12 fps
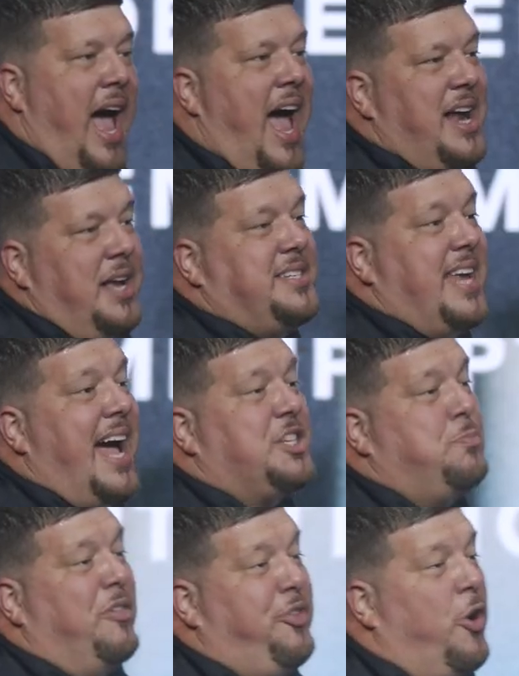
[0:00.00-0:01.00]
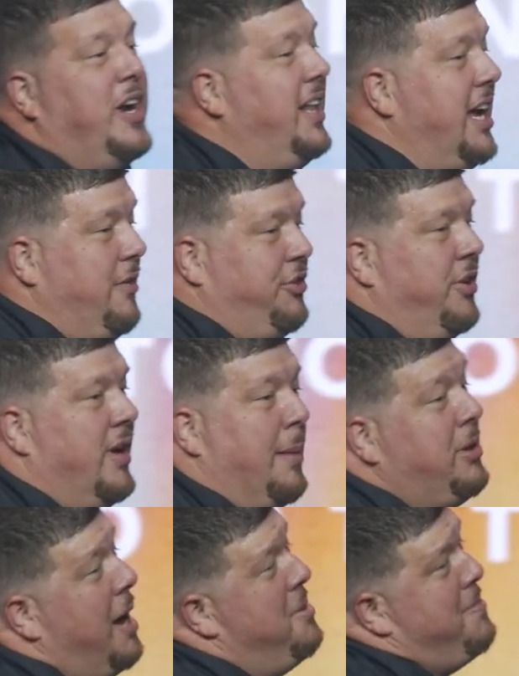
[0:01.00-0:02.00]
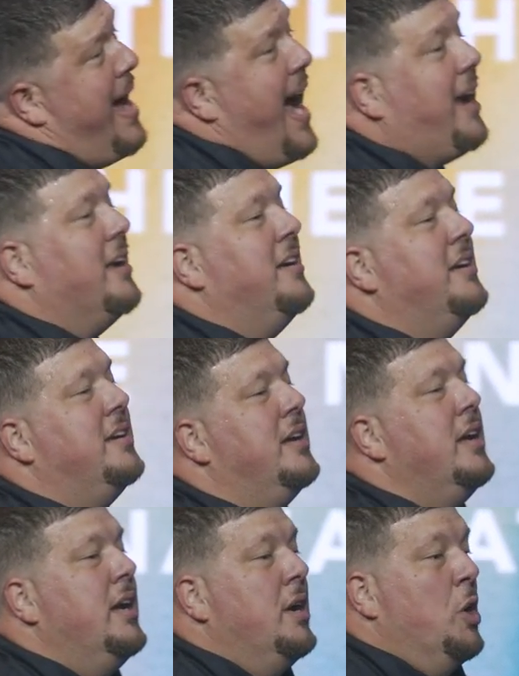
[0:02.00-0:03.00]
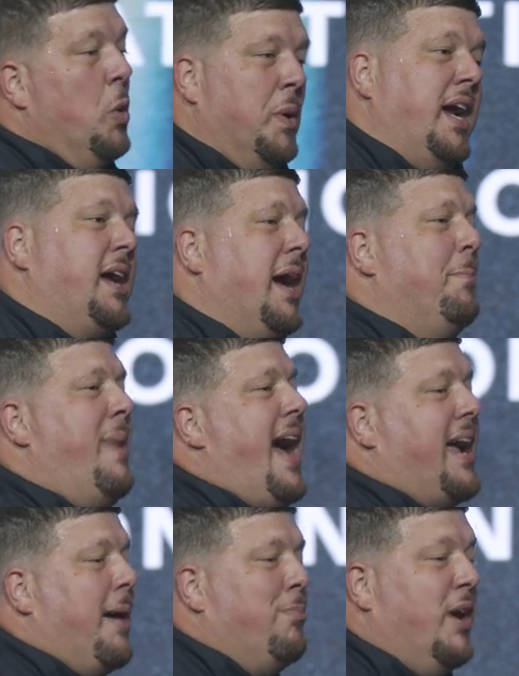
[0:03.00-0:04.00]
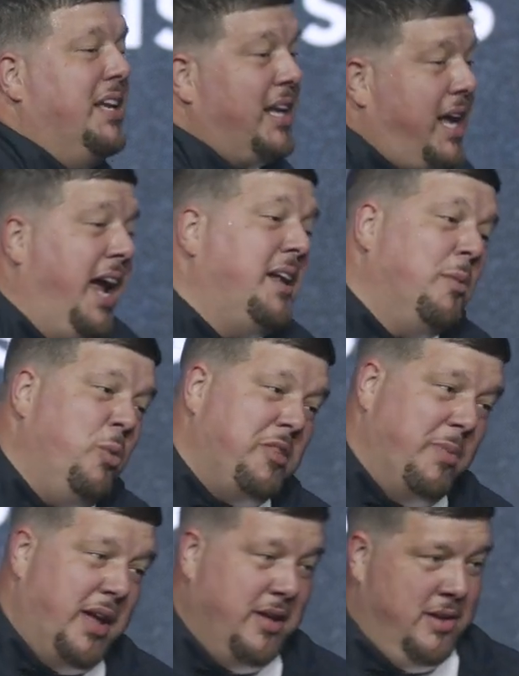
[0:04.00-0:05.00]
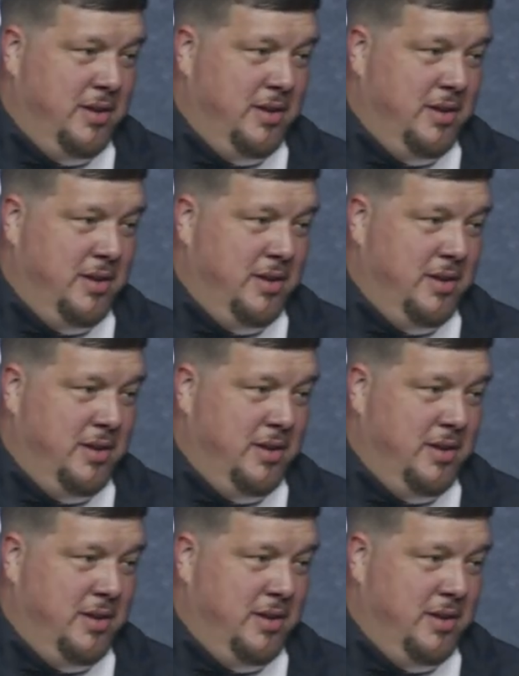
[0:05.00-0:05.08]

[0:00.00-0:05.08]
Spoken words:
And he says before he leaves, I'm coming back. When I come back, I'm bringing the kingdom with me.